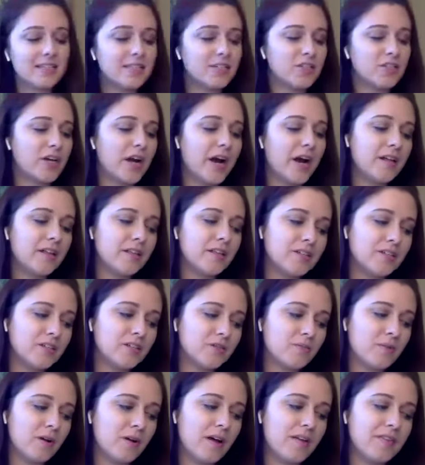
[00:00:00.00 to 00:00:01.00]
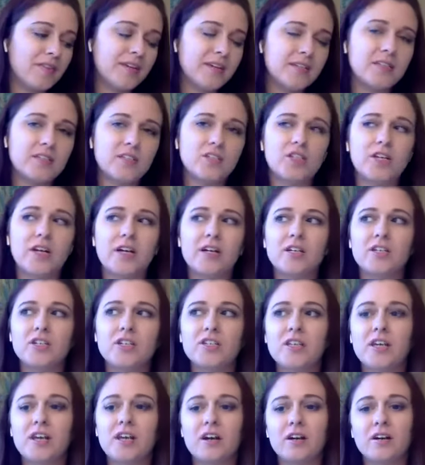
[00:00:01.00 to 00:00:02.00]
that's a challenge as well. I think it's a
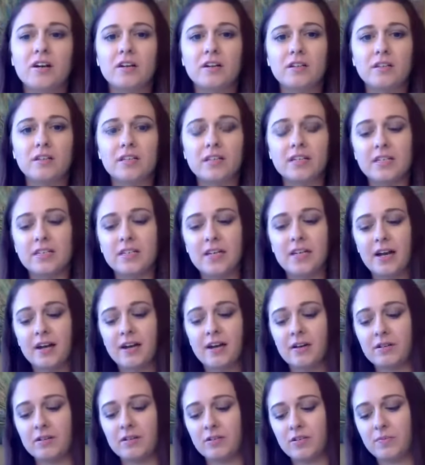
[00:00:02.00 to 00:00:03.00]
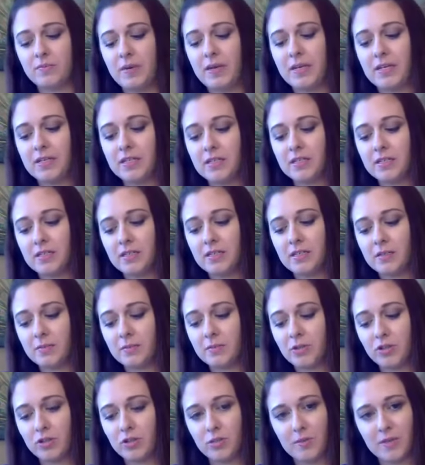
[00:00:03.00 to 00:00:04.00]
challenge that the entire
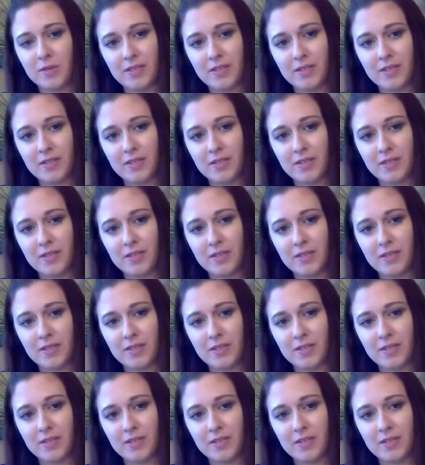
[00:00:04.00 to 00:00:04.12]
commercial